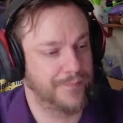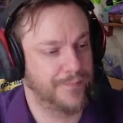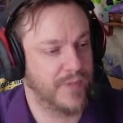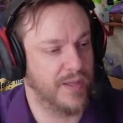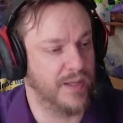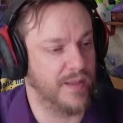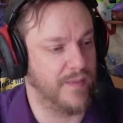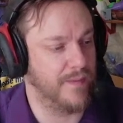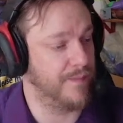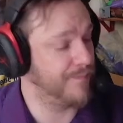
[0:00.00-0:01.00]
And then
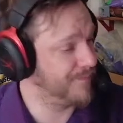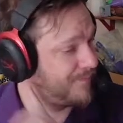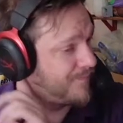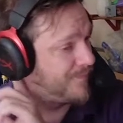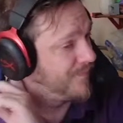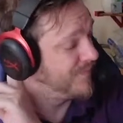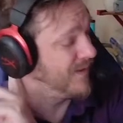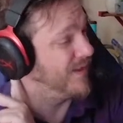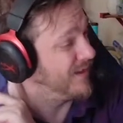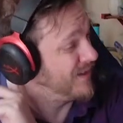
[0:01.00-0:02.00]

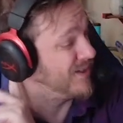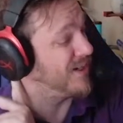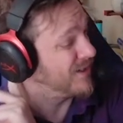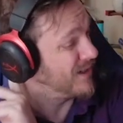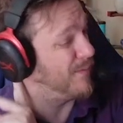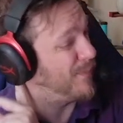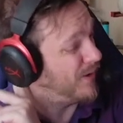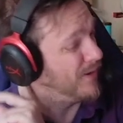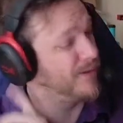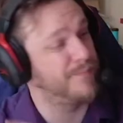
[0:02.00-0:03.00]
I think this has to come
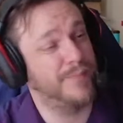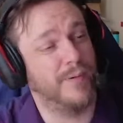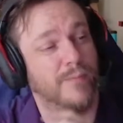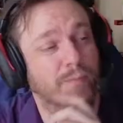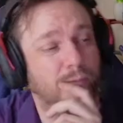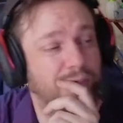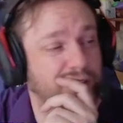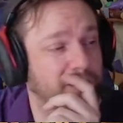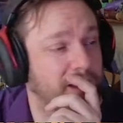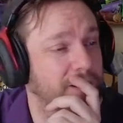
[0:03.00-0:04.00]
apart, but we'll figure
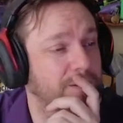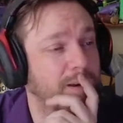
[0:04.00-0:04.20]
that out.